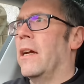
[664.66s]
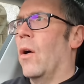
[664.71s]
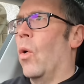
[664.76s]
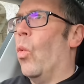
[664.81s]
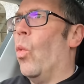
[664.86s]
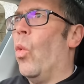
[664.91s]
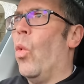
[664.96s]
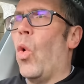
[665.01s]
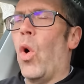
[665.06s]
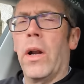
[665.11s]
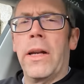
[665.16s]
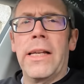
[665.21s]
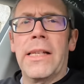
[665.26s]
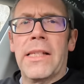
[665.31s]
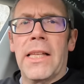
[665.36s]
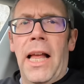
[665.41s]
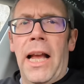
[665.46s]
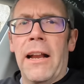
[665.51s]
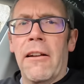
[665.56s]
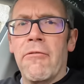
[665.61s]
what
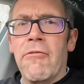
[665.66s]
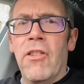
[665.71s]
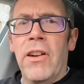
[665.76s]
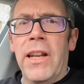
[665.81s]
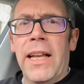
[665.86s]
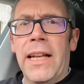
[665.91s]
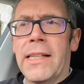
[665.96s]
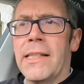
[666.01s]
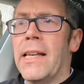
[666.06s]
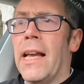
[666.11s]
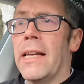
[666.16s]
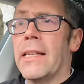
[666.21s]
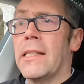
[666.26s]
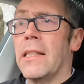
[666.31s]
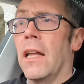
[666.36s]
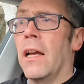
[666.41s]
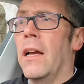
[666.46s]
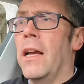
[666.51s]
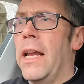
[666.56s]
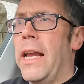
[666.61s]
it's like running a
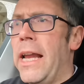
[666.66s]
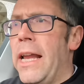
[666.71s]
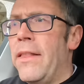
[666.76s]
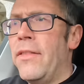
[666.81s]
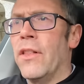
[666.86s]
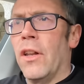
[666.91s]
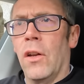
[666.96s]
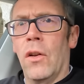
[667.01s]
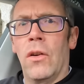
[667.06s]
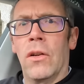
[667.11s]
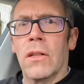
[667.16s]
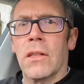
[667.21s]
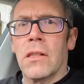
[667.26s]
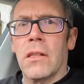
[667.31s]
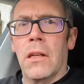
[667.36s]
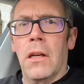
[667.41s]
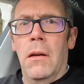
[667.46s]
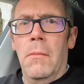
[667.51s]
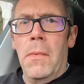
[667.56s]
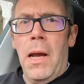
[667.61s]
Tesla in the long
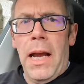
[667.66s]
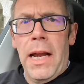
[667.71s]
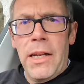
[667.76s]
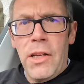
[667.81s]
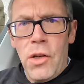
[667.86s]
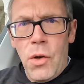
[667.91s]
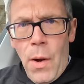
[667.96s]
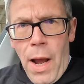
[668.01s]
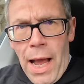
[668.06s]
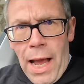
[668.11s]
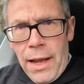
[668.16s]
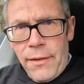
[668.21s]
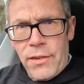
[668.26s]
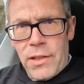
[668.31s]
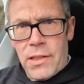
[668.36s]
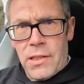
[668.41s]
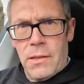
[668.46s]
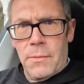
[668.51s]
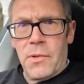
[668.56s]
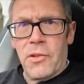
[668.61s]
term and you
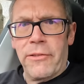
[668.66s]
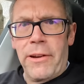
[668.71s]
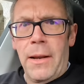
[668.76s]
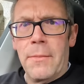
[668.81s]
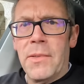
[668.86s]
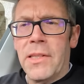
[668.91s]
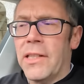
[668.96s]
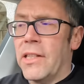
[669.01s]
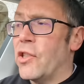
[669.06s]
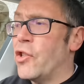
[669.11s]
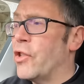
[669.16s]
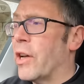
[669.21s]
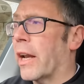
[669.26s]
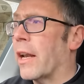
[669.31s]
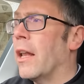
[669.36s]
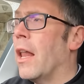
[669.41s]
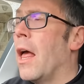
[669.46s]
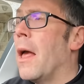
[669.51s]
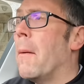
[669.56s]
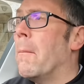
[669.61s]
haven't subscribed to this
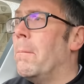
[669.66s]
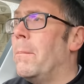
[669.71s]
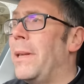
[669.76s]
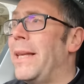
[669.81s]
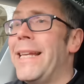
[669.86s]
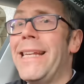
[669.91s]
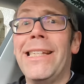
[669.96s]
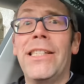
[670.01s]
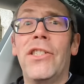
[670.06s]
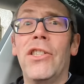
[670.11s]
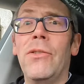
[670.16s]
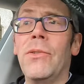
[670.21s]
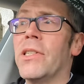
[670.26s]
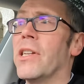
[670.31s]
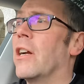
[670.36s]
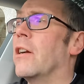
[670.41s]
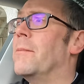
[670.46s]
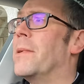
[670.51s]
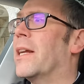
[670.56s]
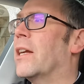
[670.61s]
channel, please do
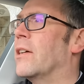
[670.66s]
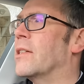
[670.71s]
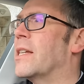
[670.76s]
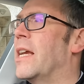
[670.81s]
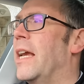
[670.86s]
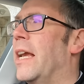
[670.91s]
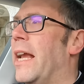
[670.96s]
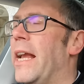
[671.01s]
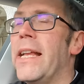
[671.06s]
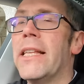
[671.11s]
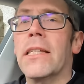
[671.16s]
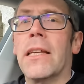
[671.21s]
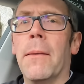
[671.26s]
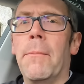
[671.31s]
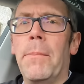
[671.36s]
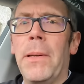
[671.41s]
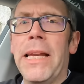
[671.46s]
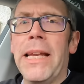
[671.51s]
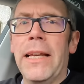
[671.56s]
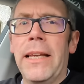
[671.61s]
so because it's
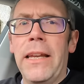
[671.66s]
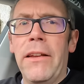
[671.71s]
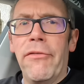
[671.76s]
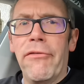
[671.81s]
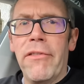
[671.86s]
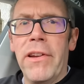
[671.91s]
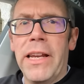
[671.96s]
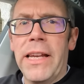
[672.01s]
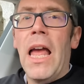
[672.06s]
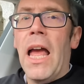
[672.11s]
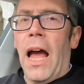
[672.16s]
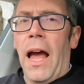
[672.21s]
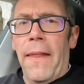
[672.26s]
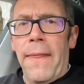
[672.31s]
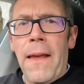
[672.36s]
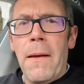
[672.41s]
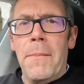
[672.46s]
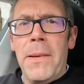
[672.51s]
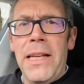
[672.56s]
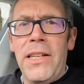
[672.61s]
completely free.
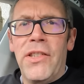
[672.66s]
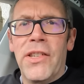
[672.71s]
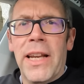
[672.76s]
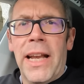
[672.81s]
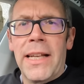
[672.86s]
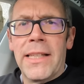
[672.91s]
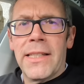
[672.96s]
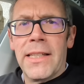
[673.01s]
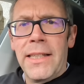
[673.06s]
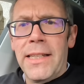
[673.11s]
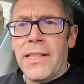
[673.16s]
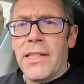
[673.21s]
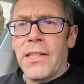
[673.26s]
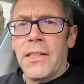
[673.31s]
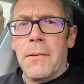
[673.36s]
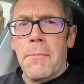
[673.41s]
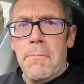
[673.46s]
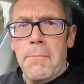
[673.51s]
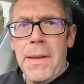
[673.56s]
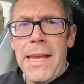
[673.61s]
And that means you get to listen
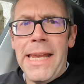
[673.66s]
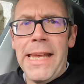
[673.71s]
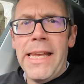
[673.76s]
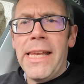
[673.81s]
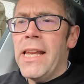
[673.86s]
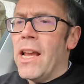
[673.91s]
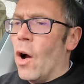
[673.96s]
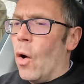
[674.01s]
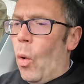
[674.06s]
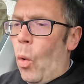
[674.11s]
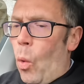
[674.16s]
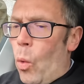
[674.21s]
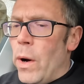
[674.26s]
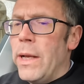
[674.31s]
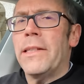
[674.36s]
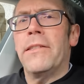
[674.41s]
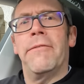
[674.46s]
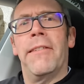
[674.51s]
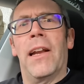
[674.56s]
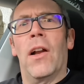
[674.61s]
to me
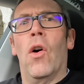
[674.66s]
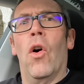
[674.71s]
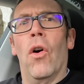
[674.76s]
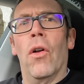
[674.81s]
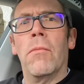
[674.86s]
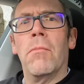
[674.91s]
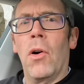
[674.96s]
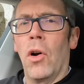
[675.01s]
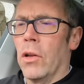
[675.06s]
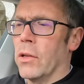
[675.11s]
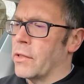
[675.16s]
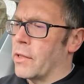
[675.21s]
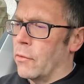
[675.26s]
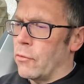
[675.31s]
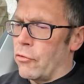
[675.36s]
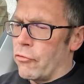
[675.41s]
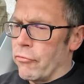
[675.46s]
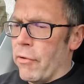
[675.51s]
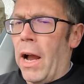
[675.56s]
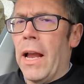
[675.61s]
wittering on, but also
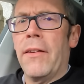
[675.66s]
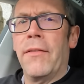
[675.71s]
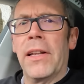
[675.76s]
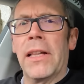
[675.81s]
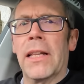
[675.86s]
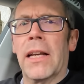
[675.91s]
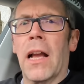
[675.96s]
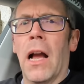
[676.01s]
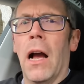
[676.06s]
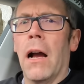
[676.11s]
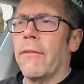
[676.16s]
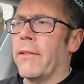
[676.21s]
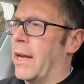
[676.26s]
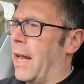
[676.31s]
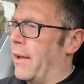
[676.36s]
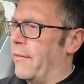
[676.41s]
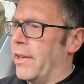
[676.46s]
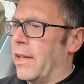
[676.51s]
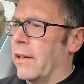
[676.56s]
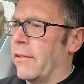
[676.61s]
driving the car and
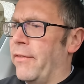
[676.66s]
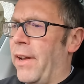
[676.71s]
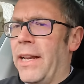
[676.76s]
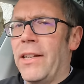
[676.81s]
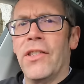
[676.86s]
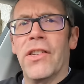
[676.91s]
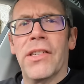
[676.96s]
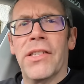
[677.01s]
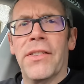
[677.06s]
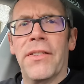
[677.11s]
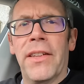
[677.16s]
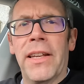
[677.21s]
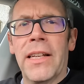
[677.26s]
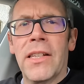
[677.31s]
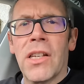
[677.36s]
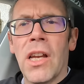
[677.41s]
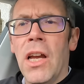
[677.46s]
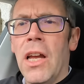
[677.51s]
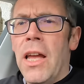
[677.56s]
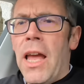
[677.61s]
having adventures and
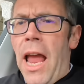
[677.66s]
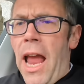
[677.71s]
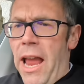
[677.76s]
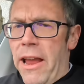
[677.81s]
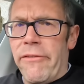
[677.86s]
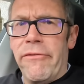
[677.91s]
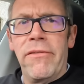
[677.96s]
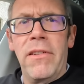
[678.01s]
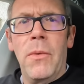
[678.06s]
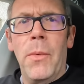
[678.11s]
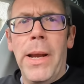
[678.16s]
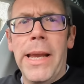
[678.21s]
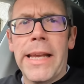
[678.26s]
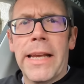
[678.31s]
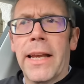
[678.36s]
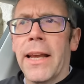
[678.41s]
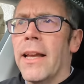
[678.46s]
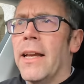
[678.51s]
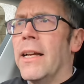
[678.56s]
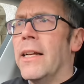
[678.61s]
things every
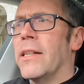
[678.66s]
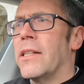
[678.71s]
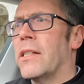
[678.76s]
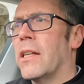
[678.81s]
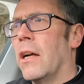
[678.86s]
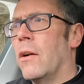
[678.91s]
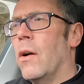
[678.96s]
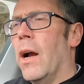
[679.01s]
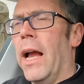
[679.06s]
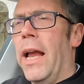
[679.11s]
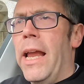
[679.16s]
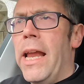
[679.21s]
week. So